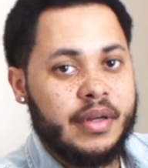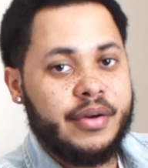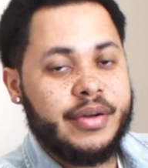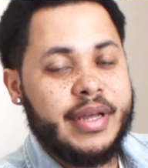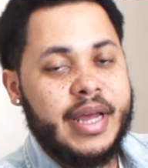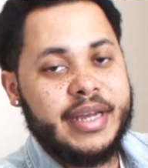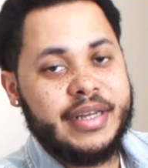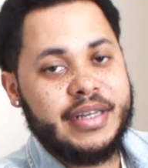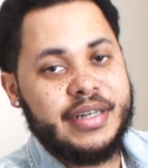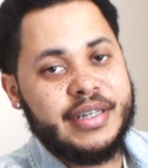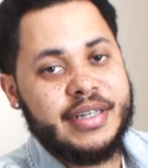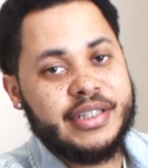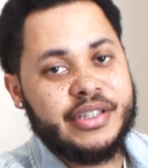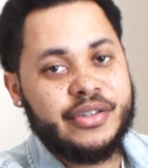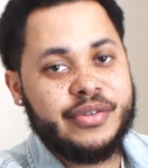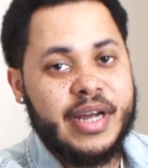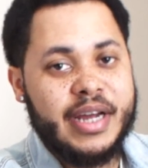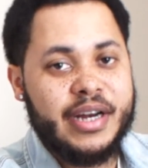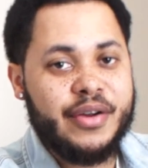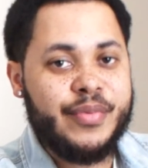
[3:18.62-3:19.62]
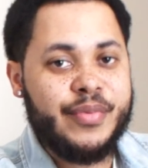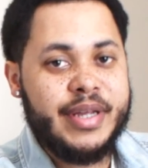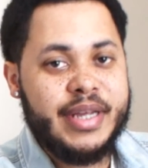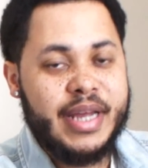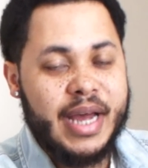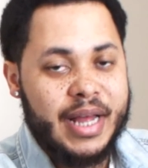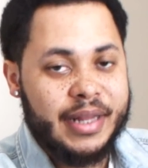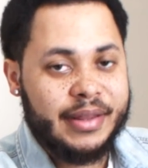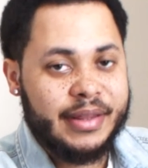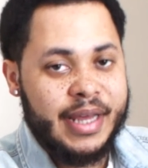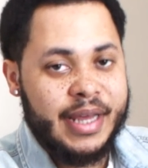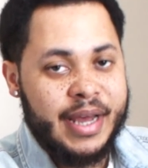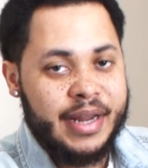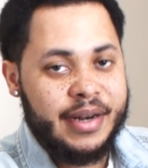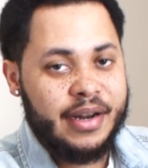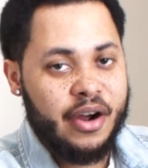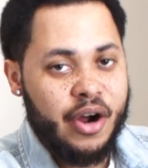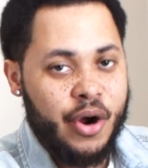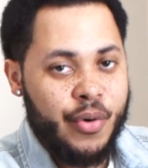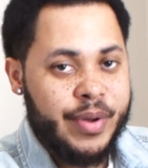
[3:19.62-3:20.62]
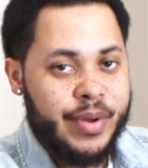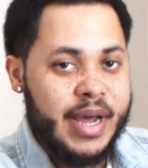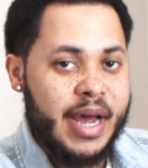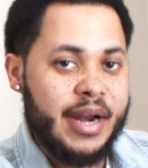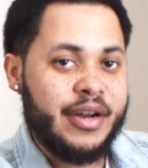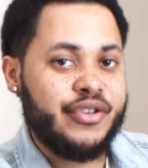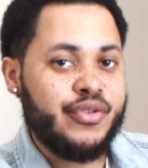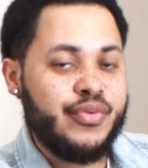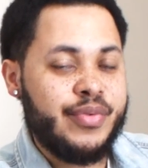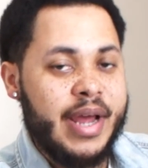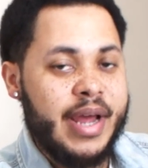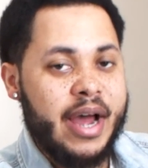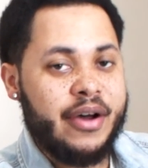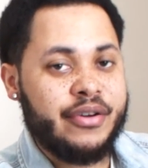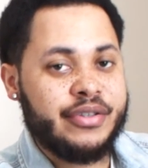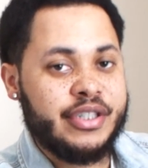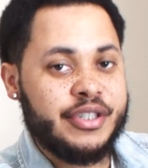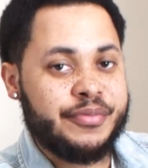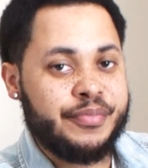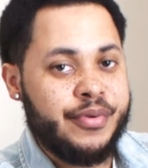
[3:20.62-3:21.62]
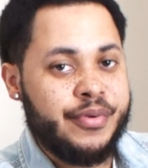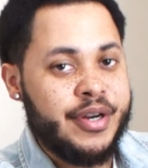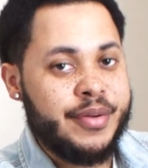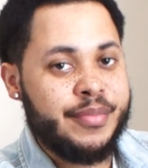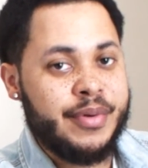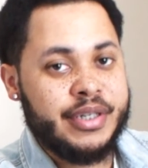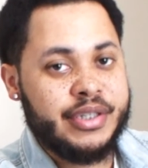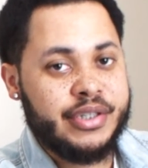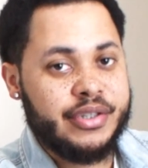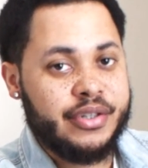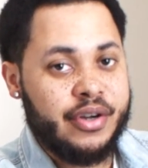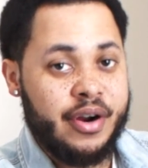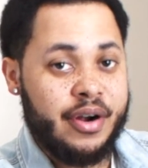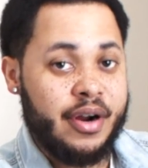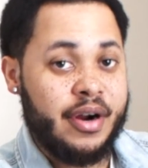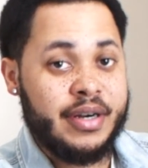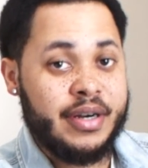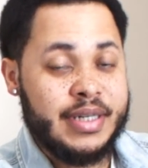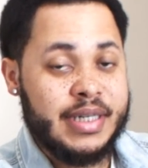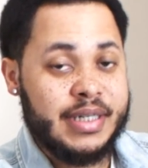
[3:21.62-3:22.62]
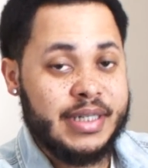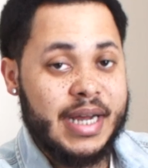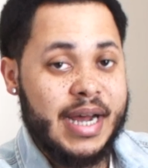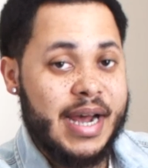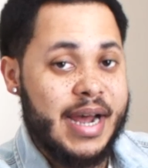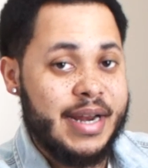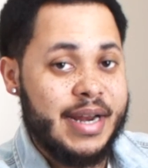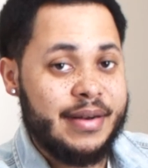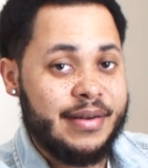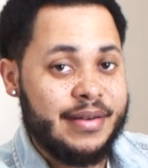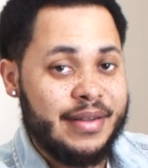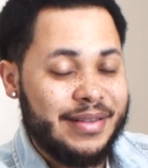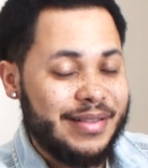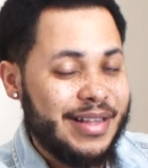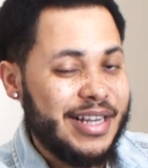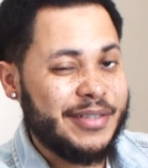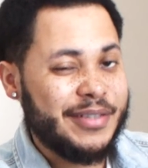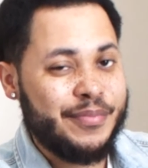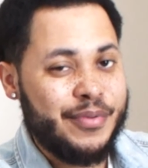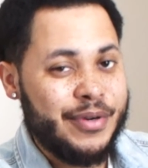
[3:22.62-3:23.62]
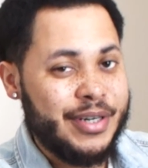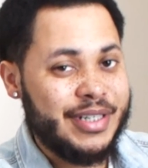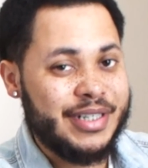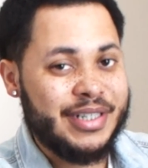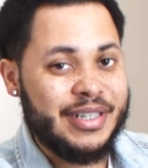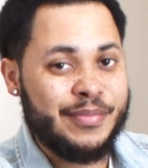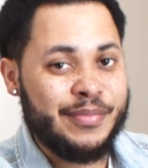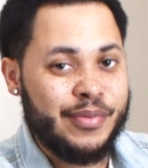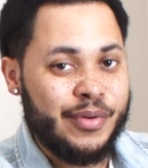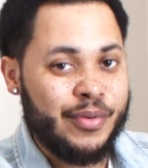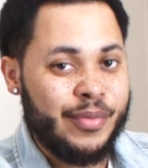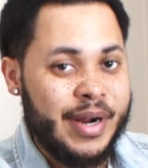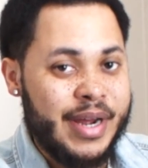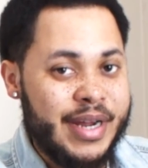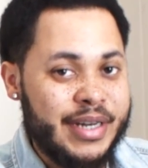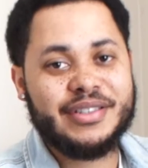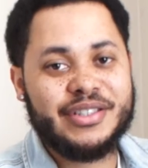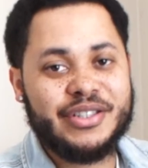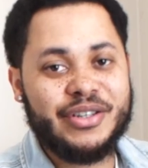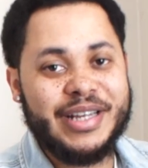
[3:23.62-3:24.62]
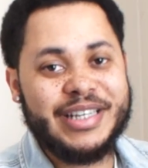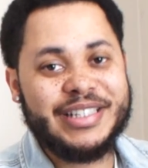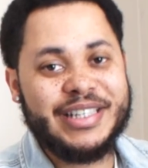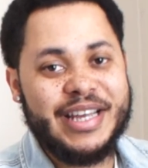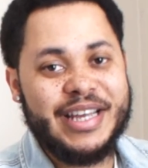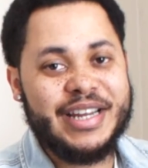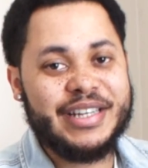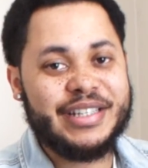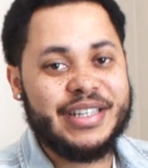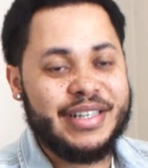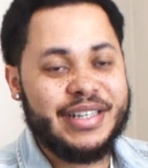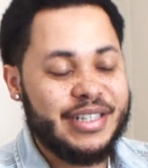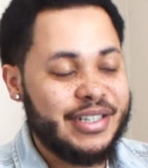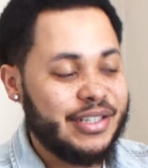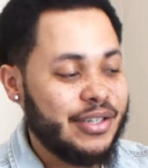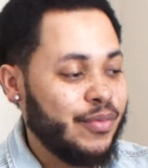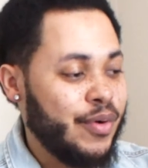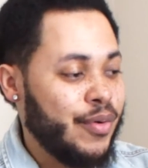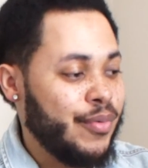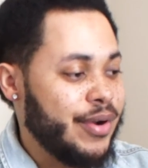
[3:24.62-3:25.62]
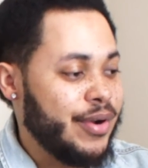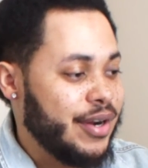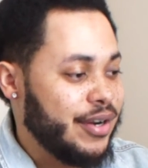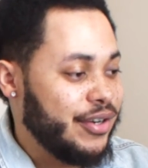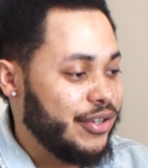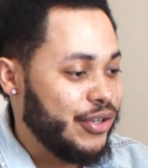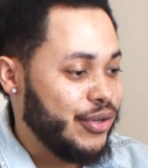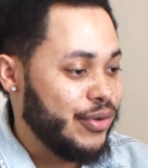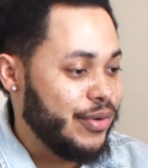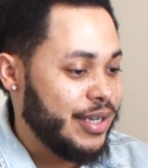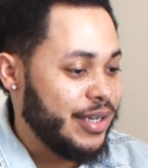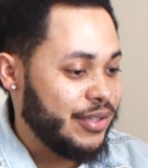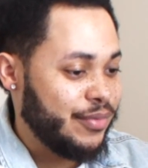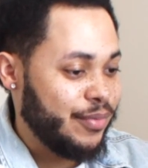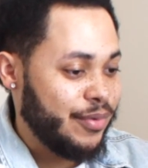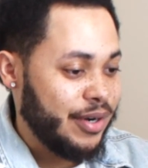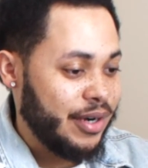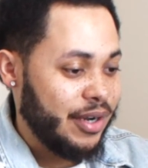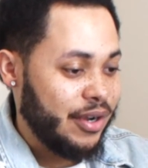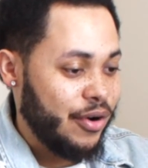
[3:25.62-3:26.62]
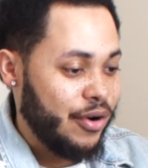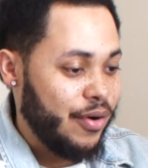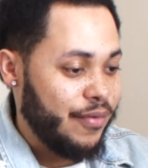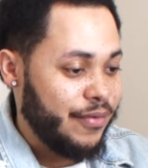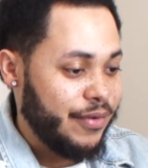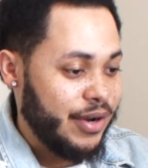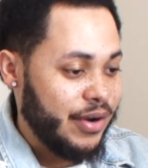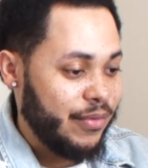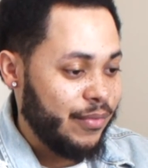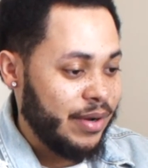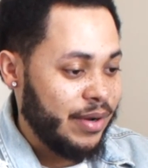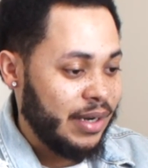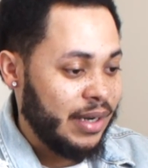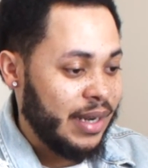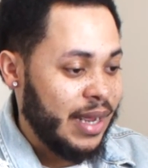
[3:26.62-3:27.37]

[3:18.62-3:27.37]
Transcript: okay good so now that we got that all we got to do now is just pretty much start our design and that's pretty simple, right? So let's get into this. So what we're gonna do is we're gonna go over here and we're gonna